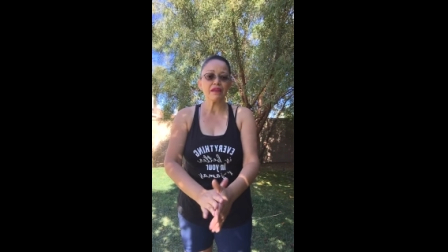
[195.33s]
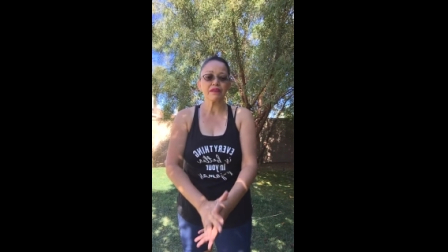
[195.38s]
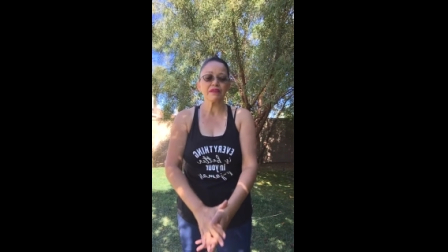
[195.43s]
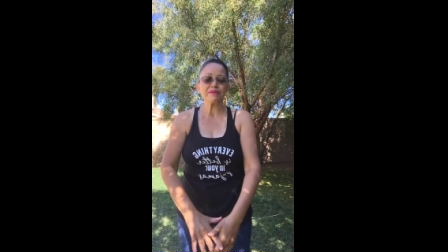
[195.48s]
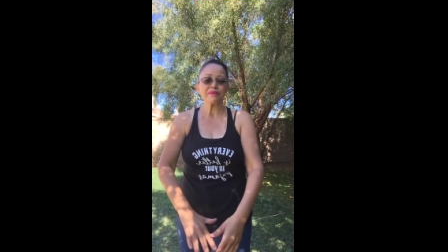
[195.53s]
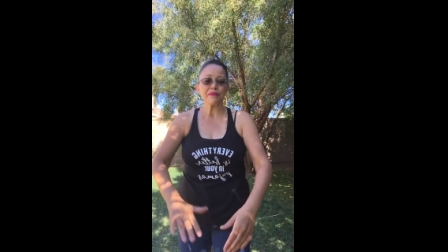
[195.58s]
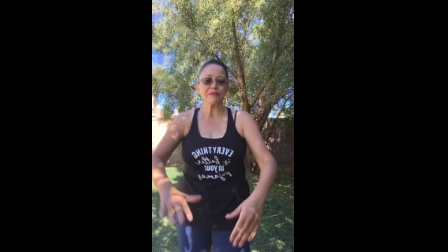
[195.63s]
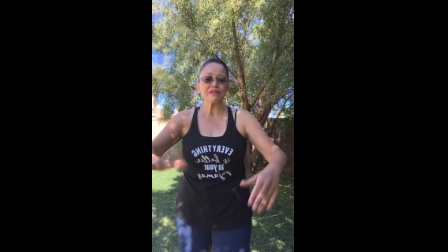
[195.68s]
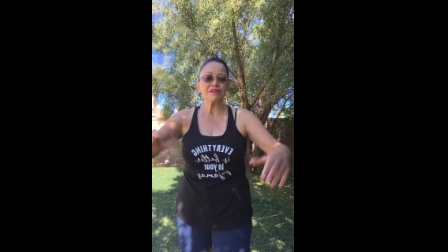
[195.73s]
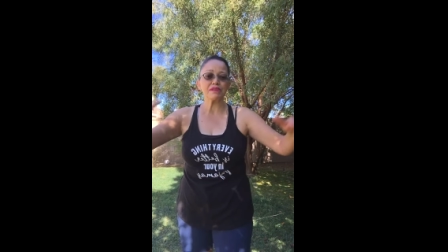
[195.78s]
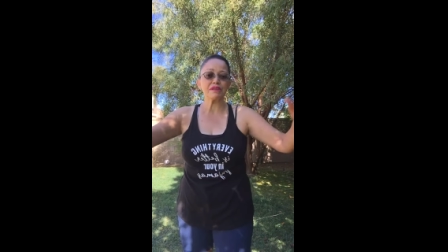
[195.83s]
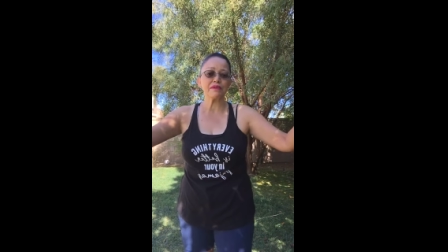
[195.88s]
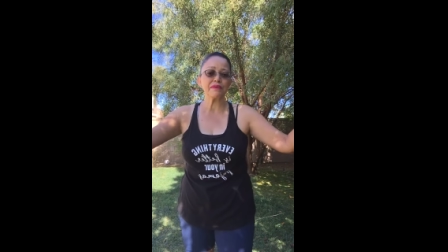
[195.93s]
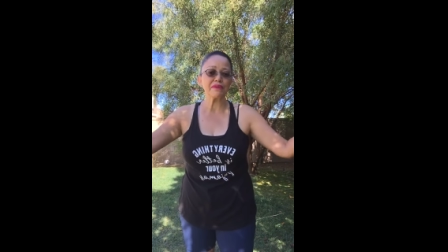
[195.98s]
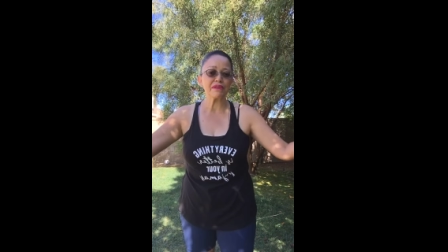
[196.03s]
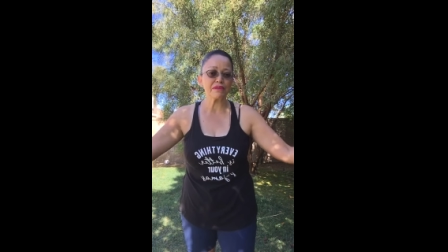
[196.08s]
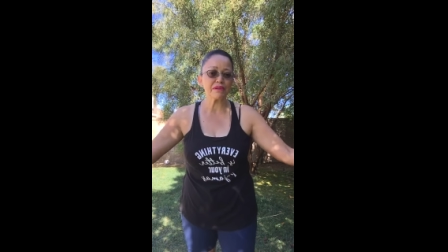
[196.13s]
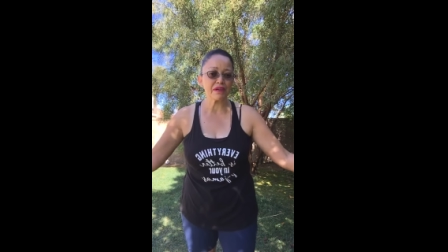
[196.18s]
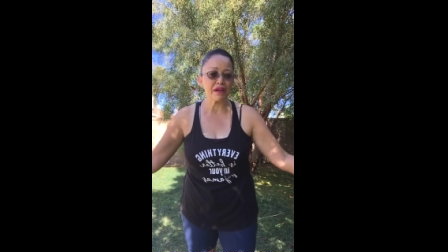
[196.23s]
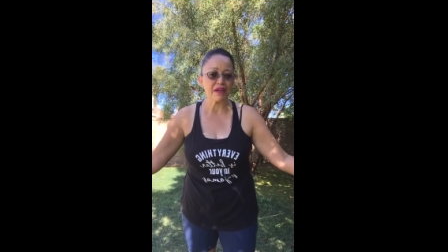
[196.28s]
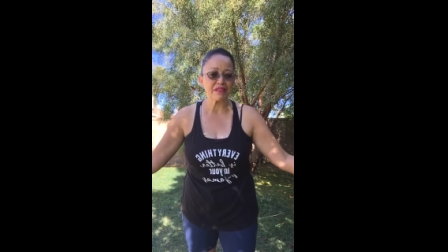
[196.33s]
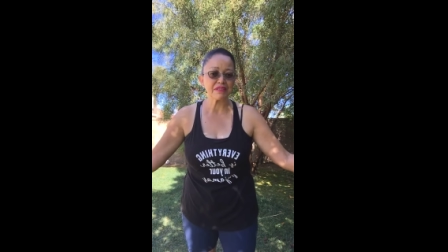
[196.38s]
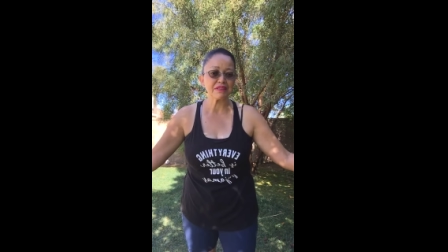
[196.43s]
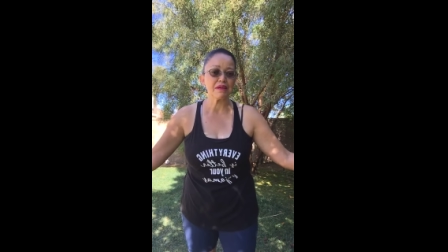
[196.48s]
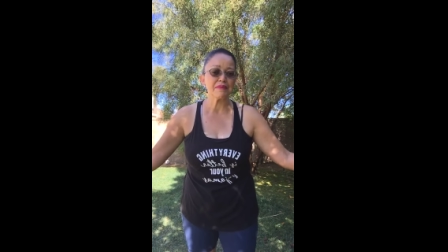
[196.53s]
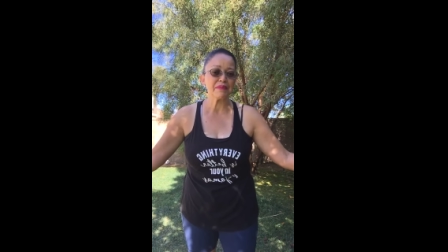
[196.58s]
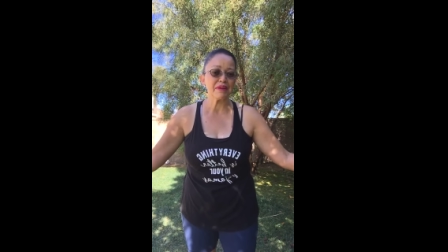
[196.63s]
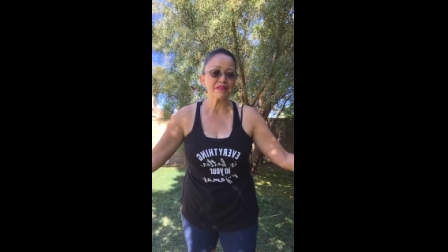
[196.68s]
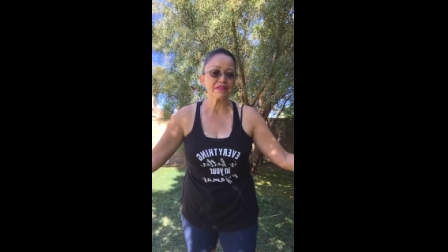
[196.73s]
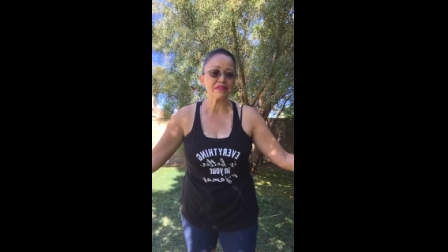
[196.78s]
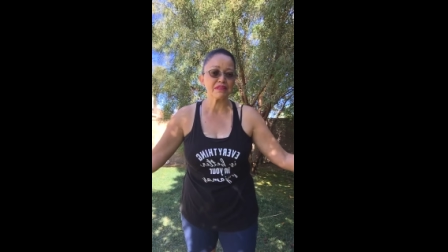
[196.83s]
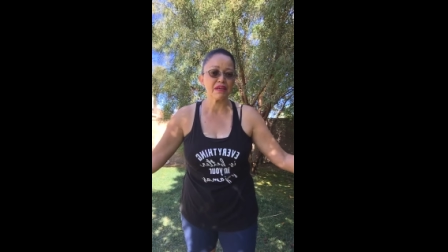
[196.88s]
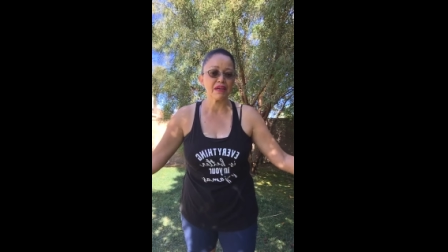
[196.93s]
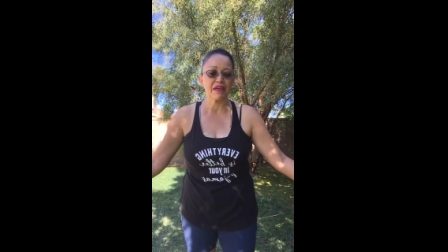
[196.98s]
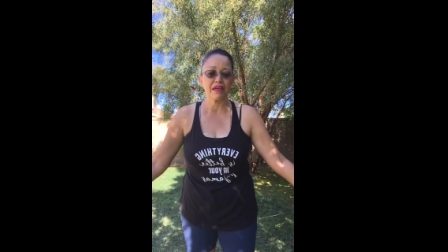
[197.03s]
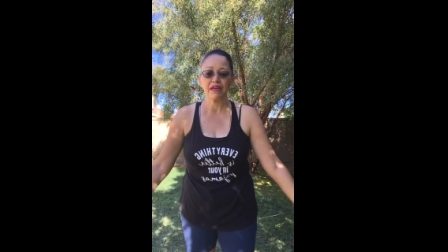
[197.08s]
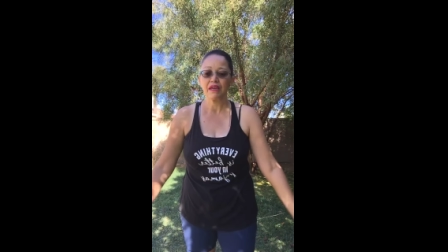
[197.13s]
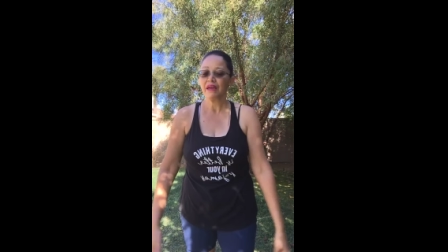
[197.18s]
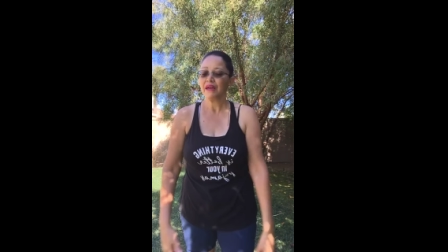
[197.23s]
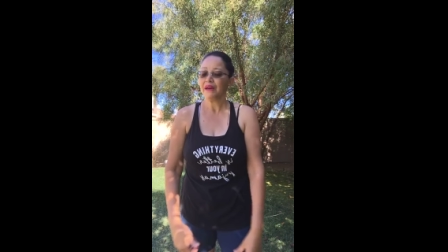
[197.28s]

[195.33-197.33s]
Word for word: This one I'm sharing with you guys 10 minutes a day.